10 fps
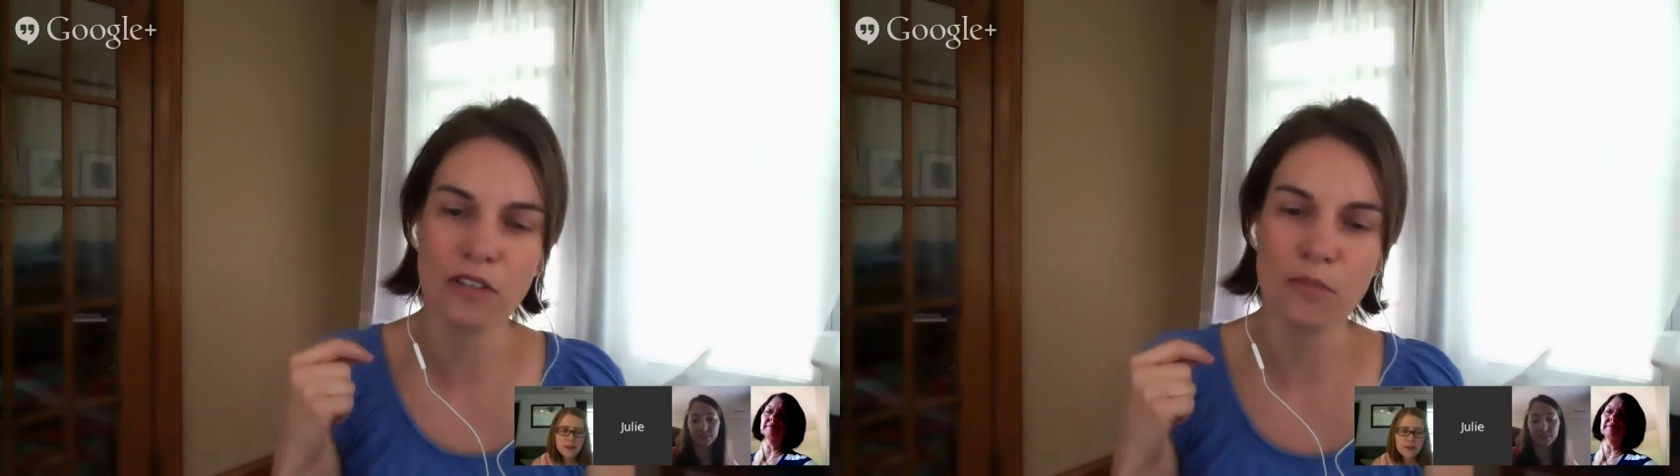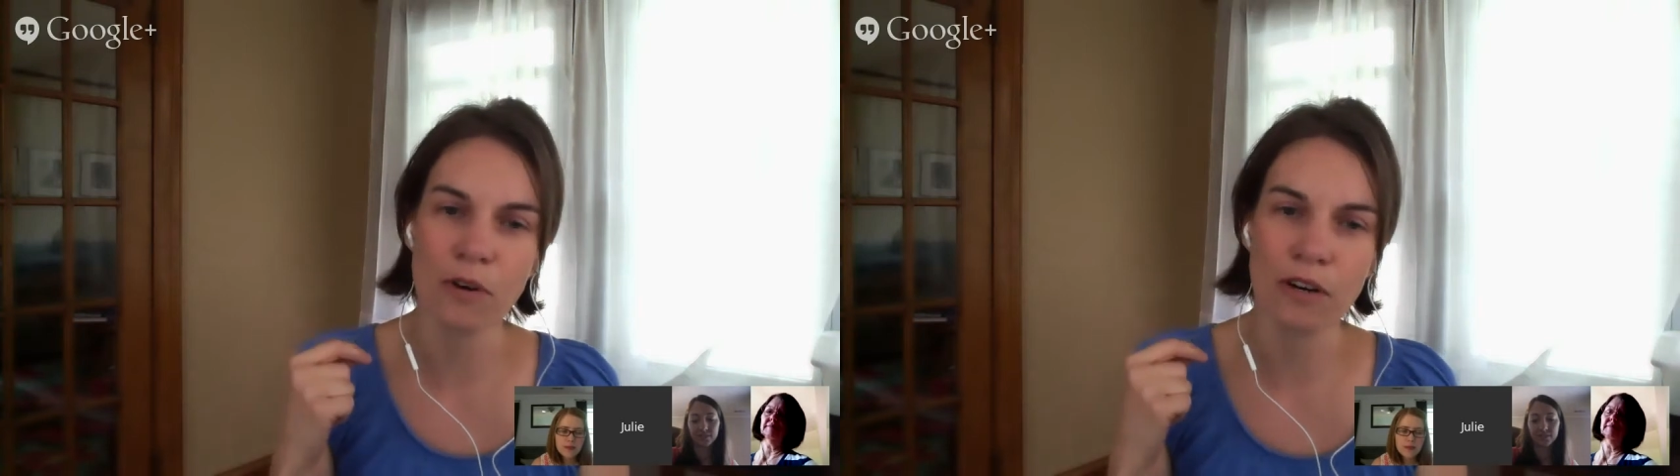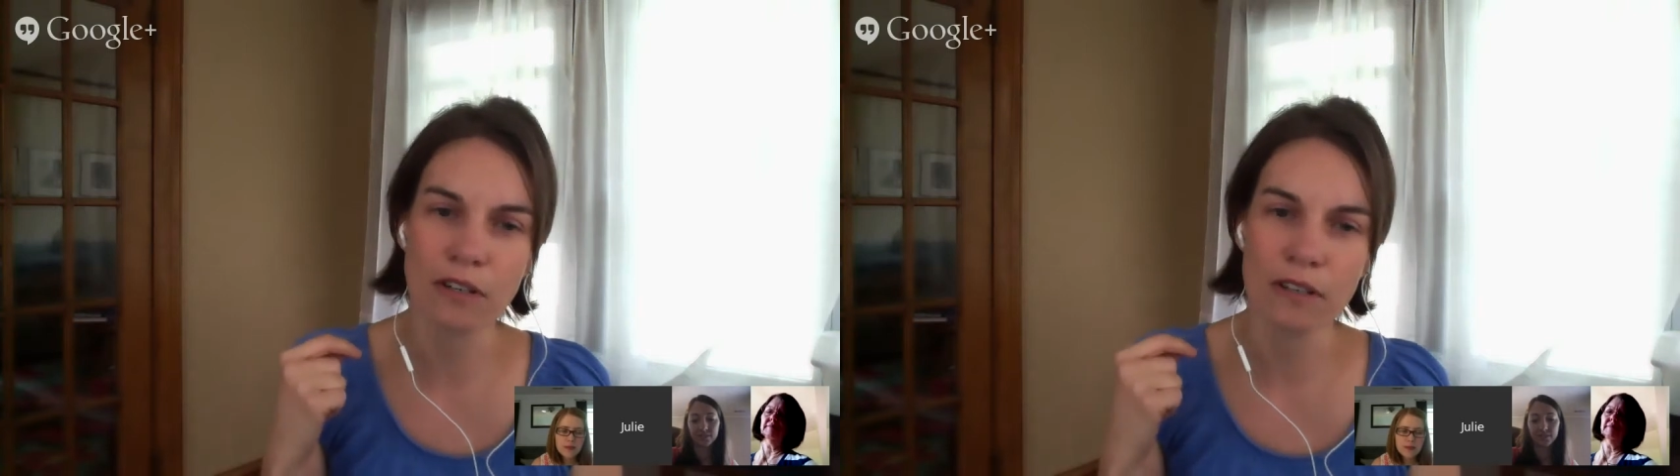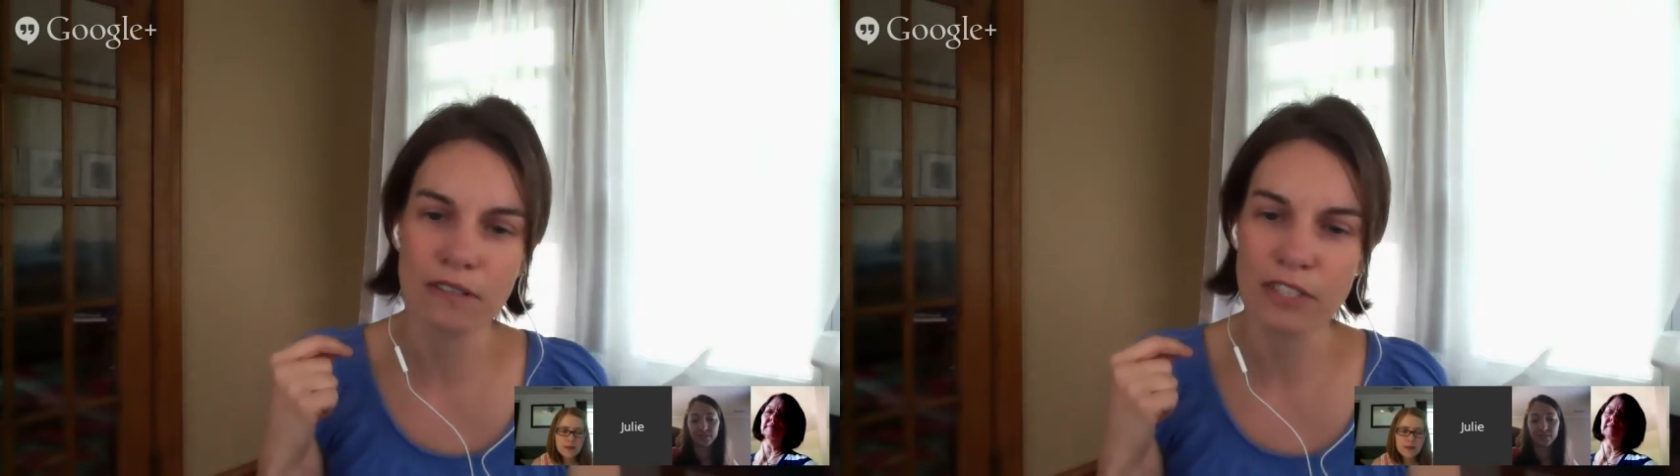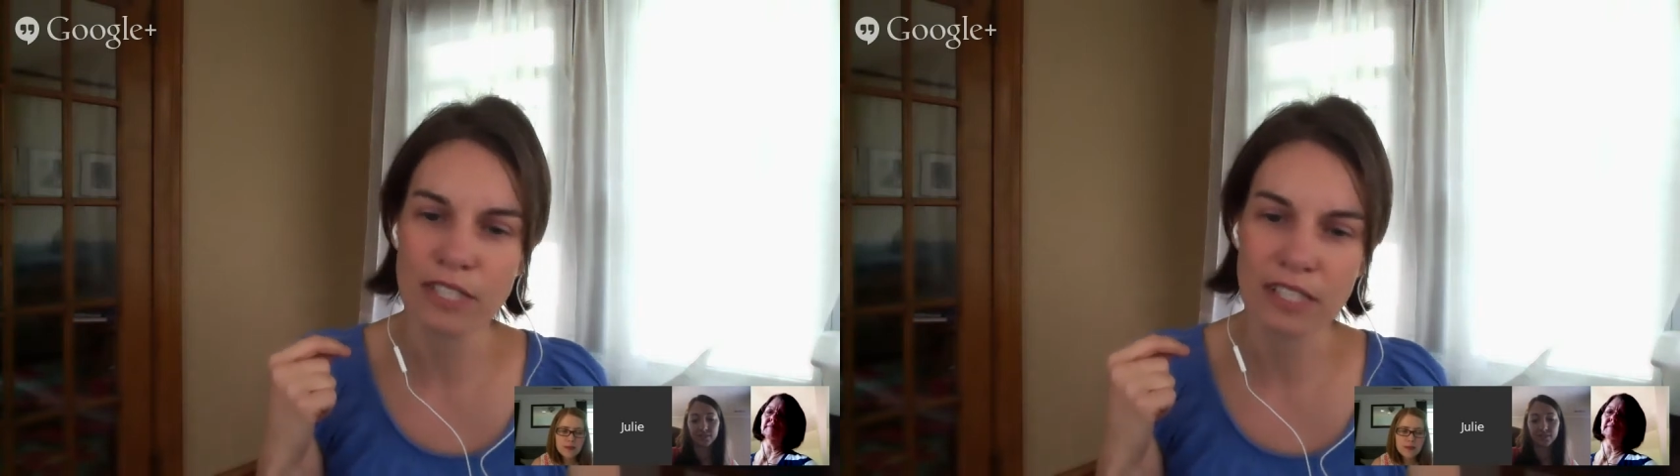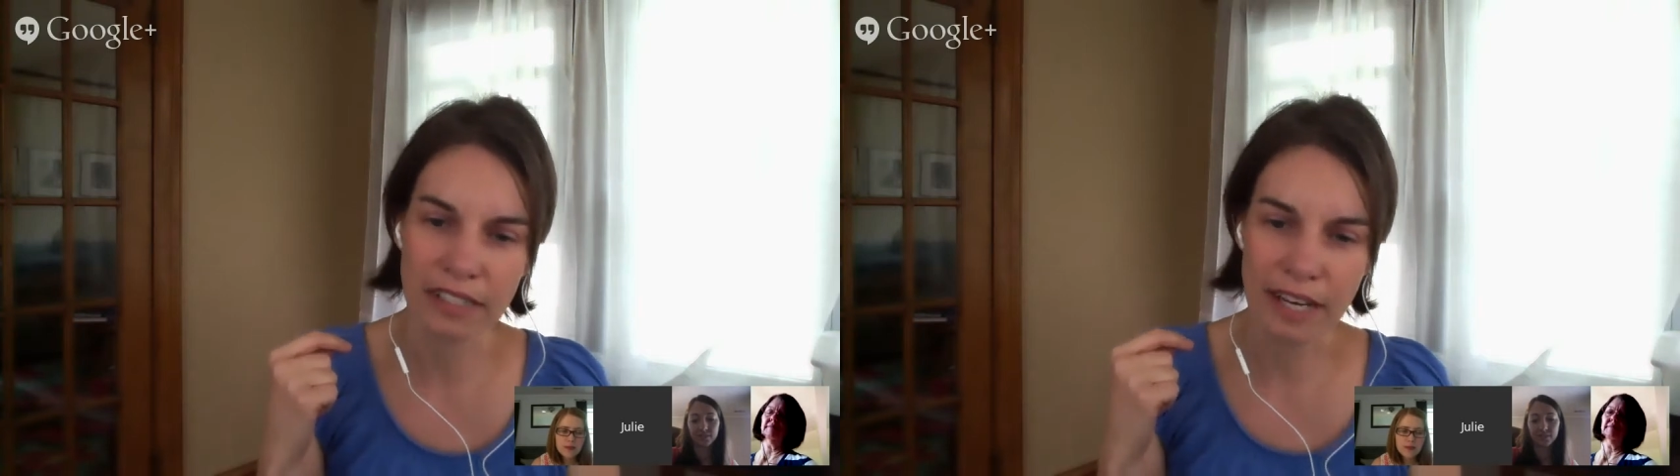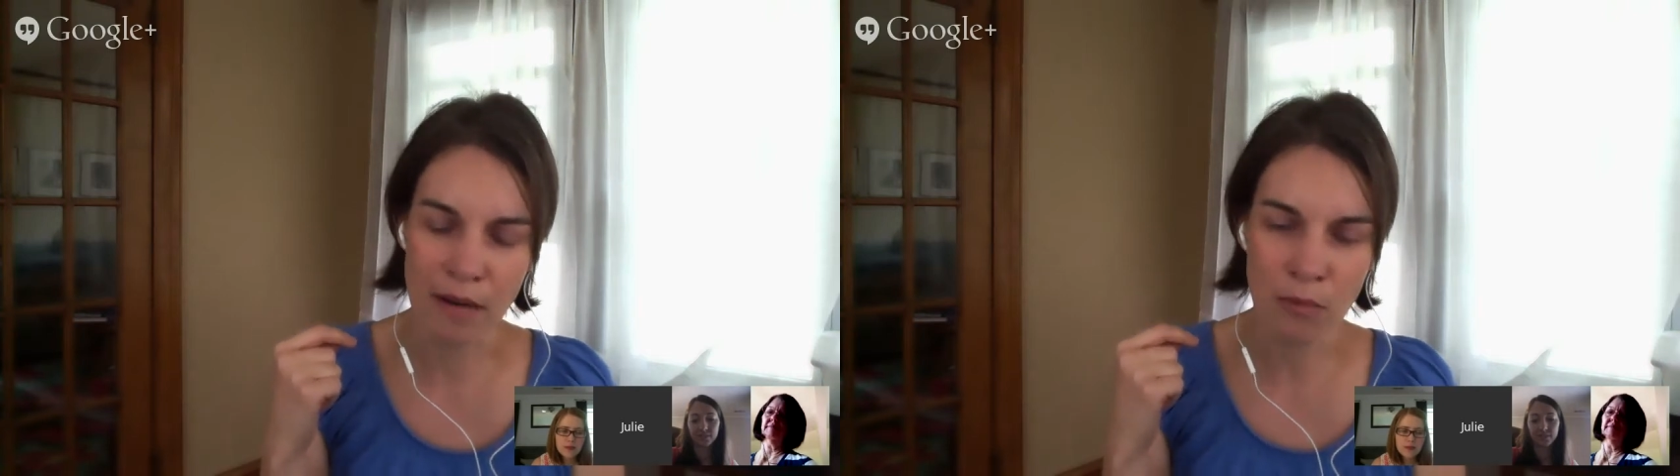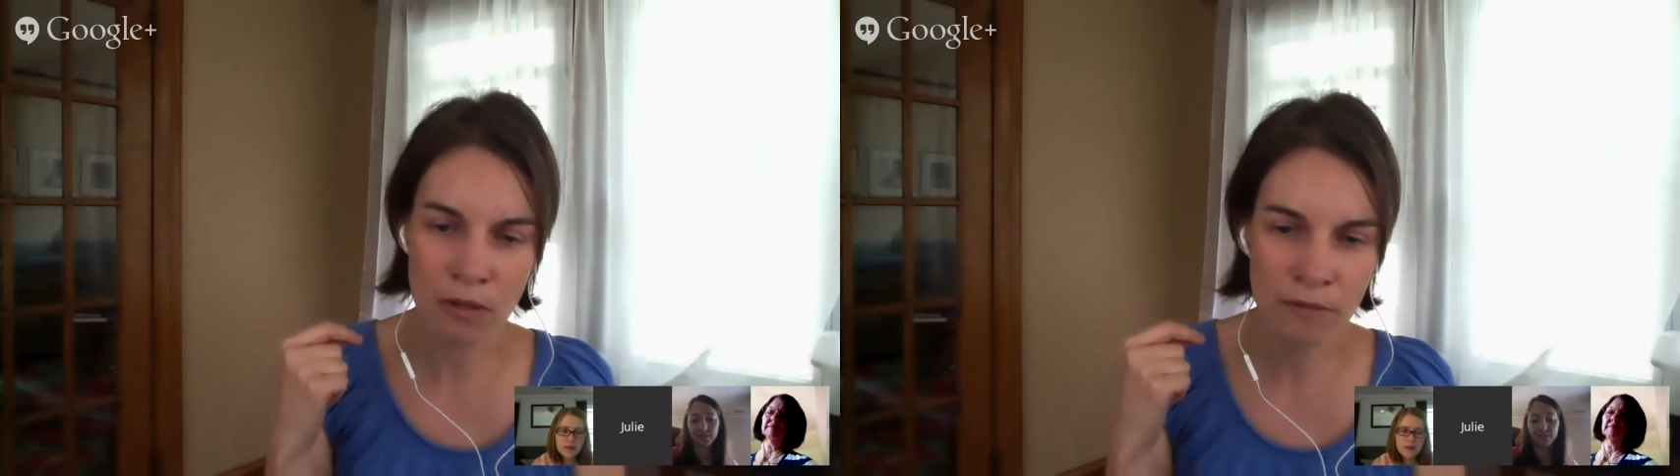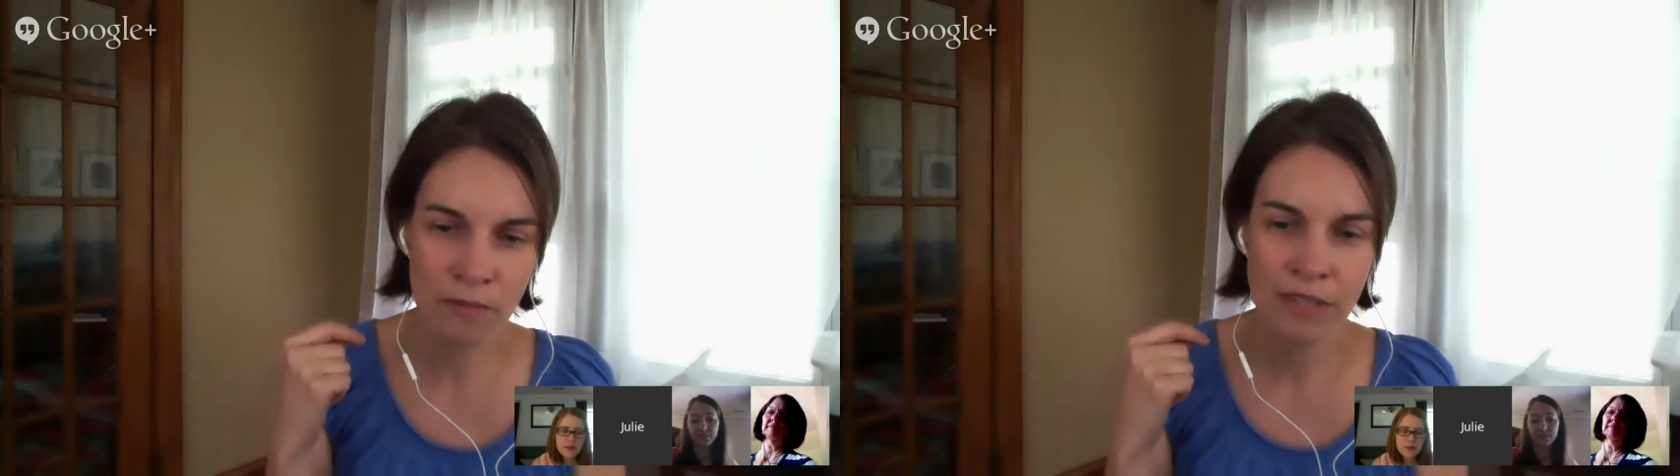little more physically able.